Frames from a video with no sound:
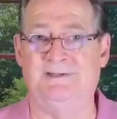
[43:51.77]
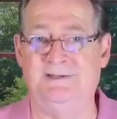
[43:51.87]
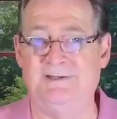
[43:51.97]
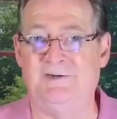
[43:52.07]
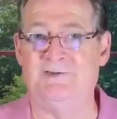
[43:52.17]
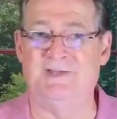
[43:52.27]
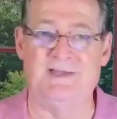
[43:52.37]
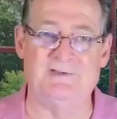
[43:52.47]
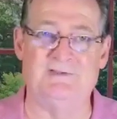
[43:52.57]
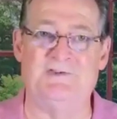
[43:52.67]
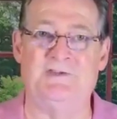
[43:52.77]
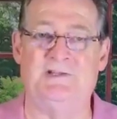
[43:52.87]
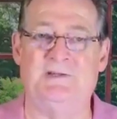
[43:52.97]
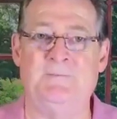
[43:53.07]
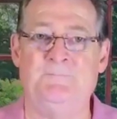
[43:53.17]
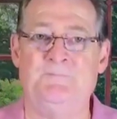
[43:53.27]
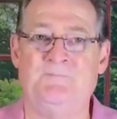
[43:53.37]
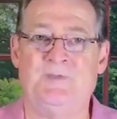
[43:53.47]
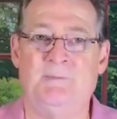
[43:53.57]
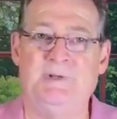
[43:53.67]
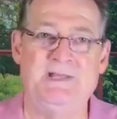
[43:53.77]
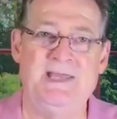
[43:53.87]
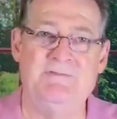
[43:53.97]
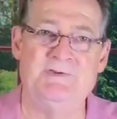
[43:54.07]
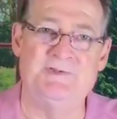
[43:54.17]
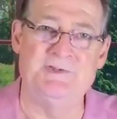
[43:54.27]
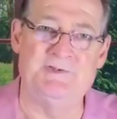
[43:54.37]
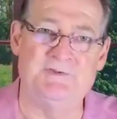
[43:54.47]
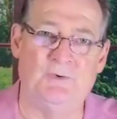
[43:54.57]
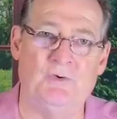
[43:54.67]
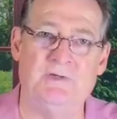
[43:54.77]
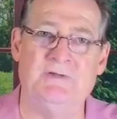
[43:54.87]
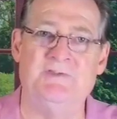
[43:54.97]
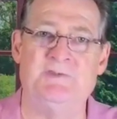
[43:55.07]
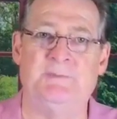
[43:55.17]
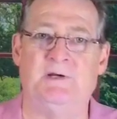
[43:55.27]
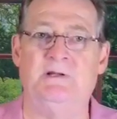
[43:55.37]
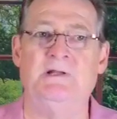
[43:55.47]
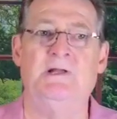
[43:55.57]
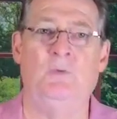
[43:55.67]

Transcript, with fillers: you know, sounds a little silly. But he gave us the sword of the Spirit,